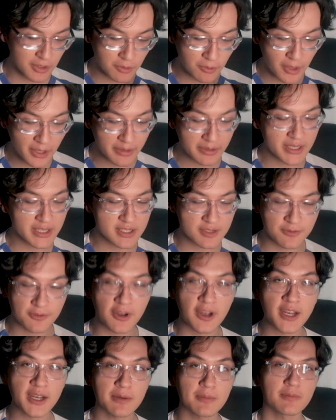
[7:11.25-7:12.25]
know what? It's
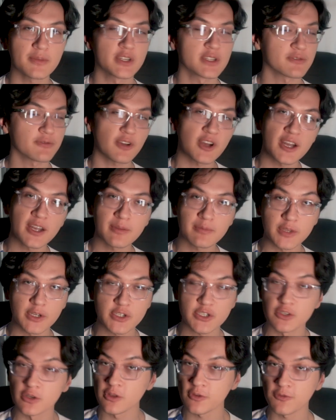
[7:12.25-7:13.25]
fine. It's fine.
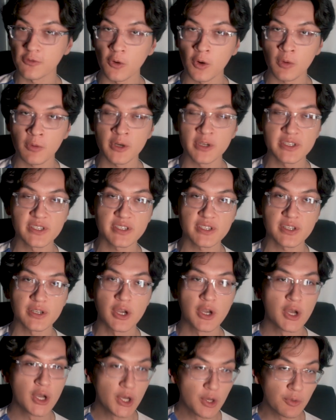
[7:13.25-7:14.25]
They're still the forwards.
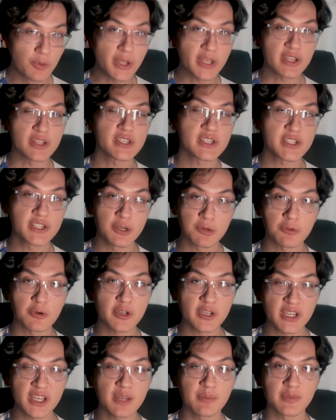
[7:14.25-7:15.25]
We can still
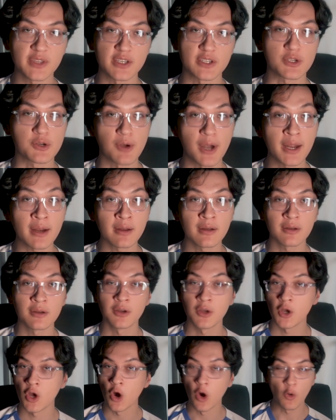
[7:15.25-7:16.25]
redeem this, Gregg.
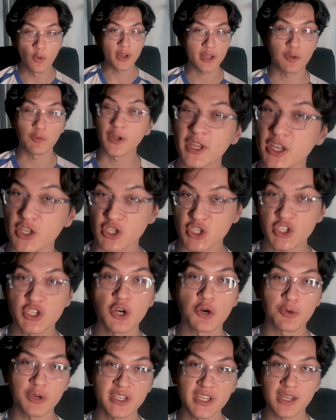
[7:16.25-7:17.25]
We can
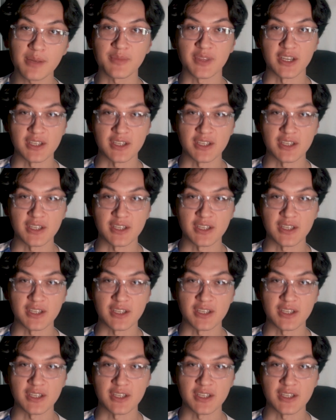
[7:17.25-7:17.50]
still redeem